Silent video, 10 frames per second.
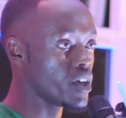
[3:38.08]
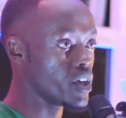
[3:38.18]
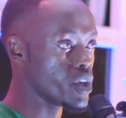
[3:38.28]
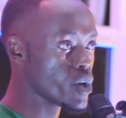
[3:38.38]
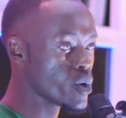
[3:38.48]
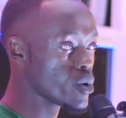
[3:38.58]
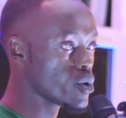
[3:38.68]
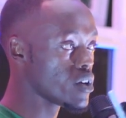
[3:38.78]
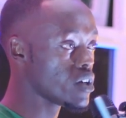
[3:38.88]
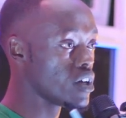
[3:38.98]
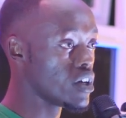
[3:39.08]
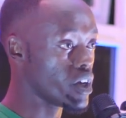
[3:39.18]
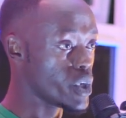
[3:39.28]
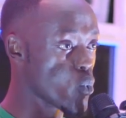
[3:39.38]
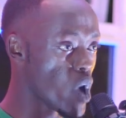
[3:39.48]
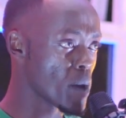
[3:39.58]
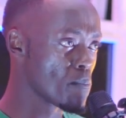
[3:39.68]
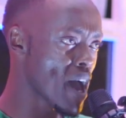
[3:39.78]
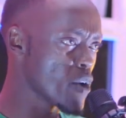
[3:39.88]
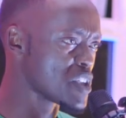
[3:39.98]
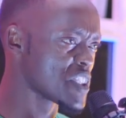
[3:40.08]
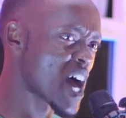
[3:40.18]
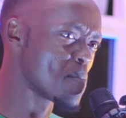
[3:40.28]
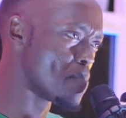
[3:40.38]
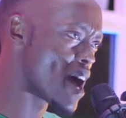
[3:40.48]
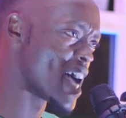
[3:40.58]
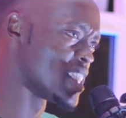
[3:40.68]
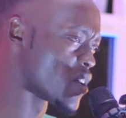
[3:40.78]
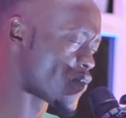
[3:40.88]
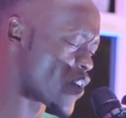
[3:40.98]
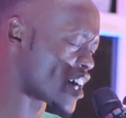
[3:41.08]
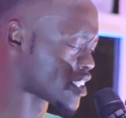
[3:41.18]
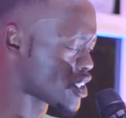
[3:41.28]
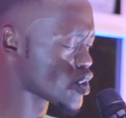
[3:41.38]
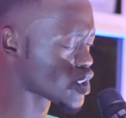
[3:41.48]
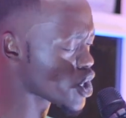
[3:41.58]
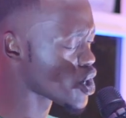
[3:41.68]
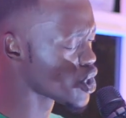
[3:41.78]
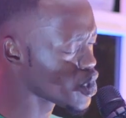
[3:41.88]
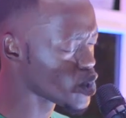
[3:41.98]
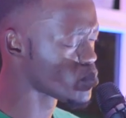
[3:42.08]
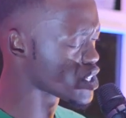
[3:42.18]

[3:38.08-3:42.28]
You want to marry that man that fucks you so good,